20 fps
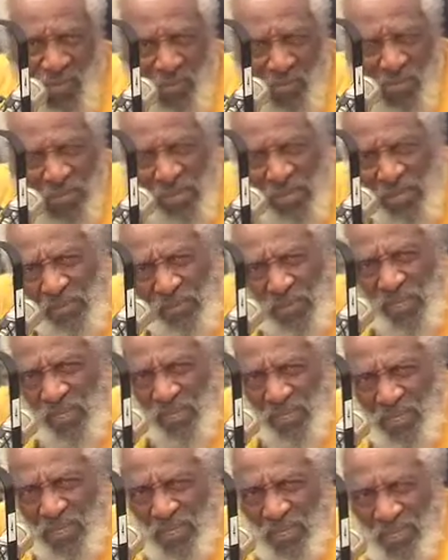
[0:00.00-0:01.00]
No, my older brother,
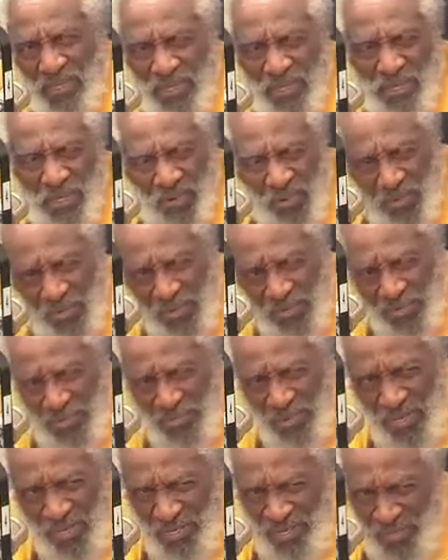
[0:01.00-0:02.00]
man, he's a year older
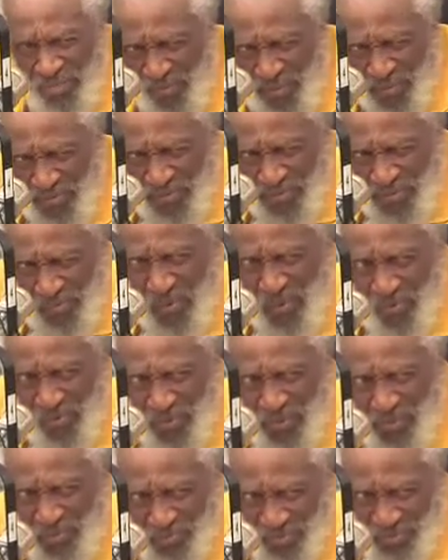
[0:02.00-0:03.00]
than me. Ain't nobody smoked
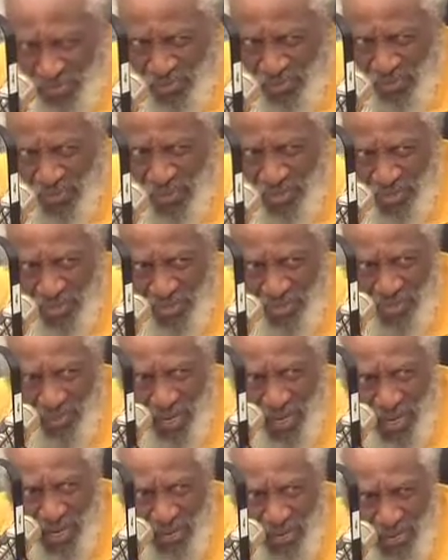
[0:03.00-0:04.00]
when they was 2 years
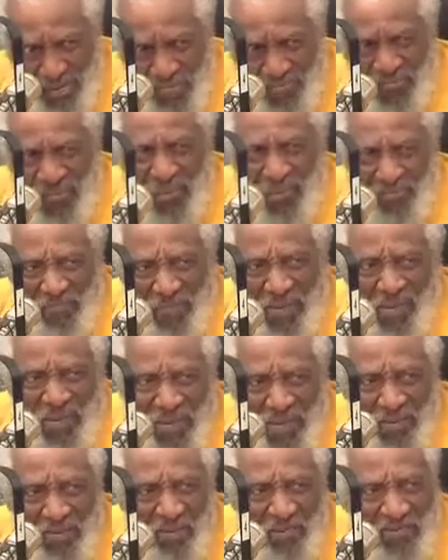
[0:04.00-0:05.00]
old. I developed my
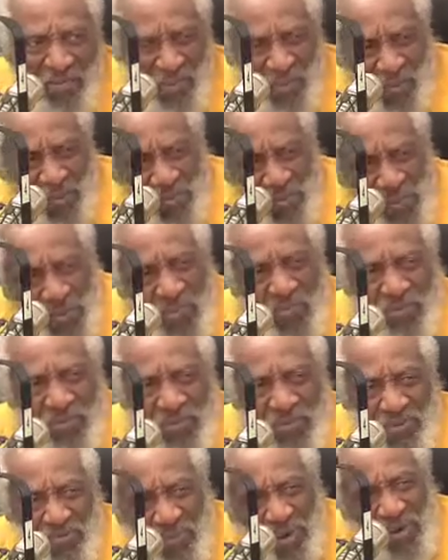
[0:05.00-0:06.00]
habit from the
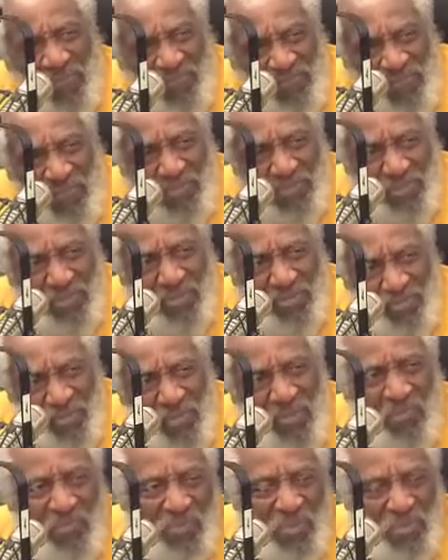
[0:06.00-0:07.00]
movies. White folks in the
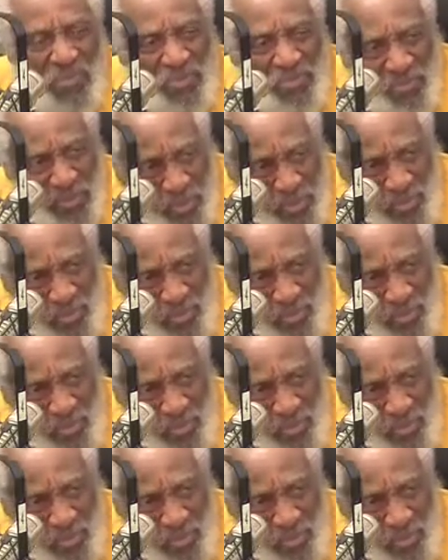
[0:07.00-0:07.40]
movies